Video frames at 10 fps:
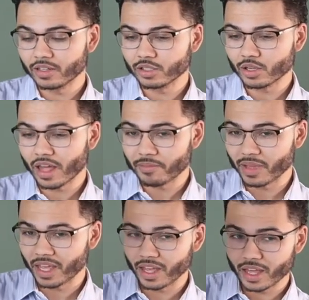so that I
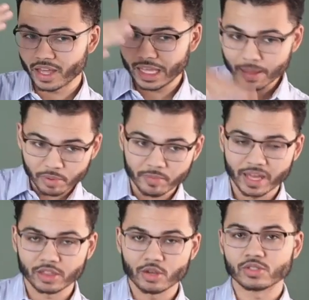may
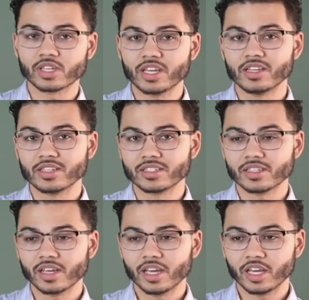implement those keys
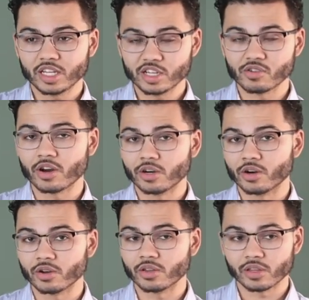here on
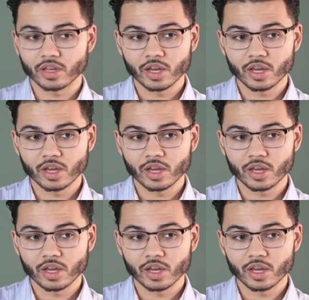earth